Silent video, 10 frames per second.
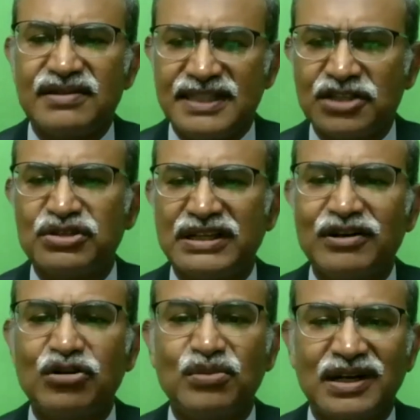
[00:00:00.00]
6 to
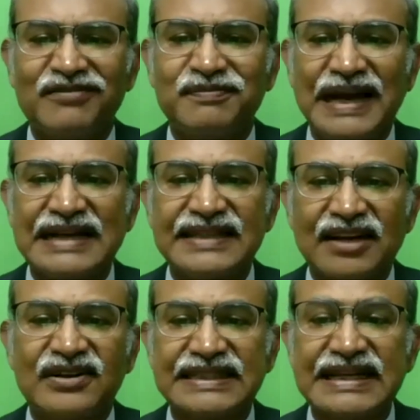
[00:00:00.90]
7 homograft banks
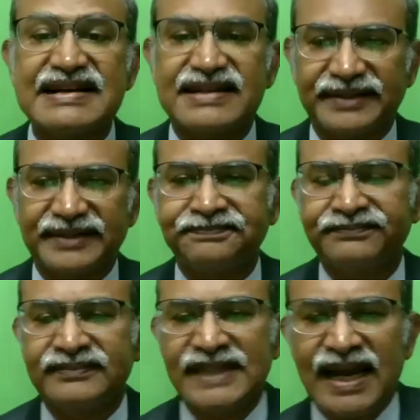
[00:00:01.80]
across the country.
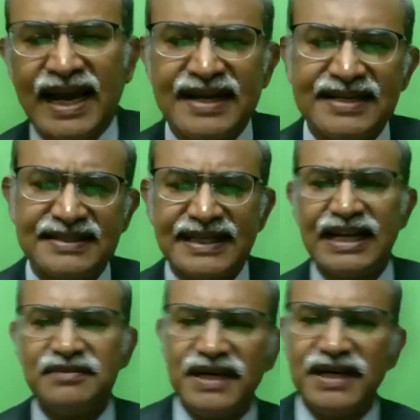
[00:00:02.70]
And it's a
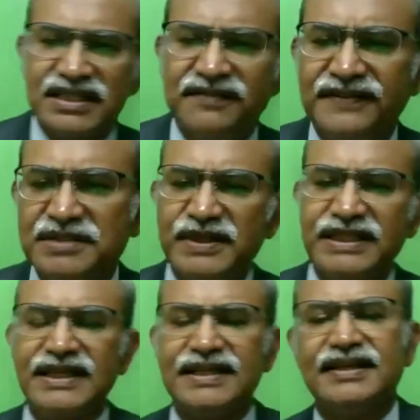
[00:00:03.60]
challenge by itself,
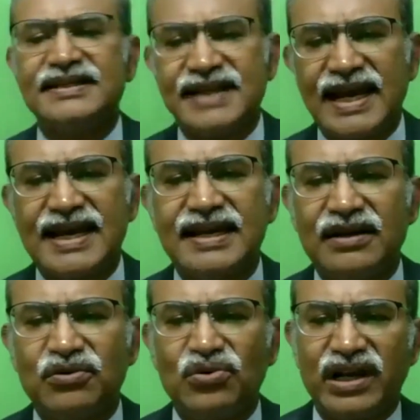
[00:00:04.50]
especially in a child
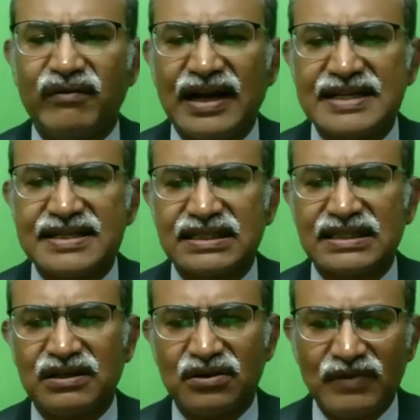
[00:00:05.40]
who requires
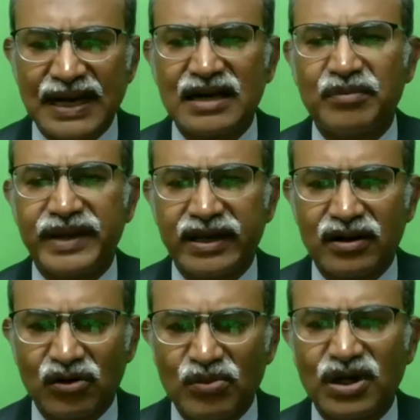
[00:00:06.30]
valve repair
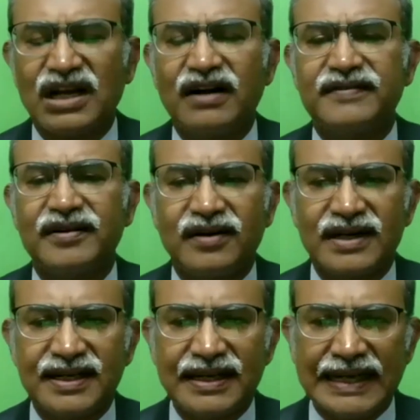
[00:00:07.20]
or a homograft, or
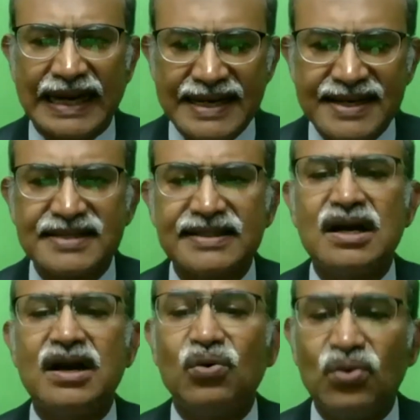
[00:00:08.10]
in an adult
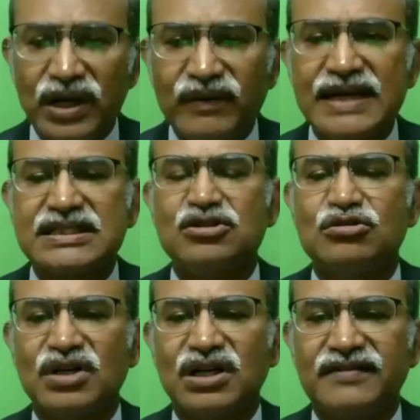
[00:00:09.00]
who requires a
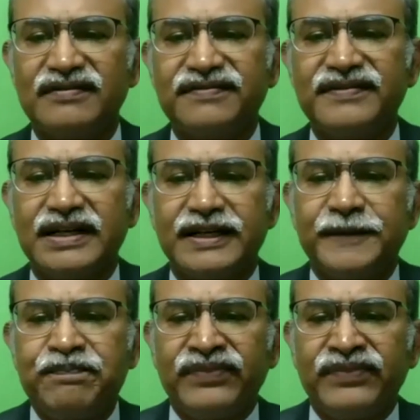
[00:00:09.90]
homograft. Definitely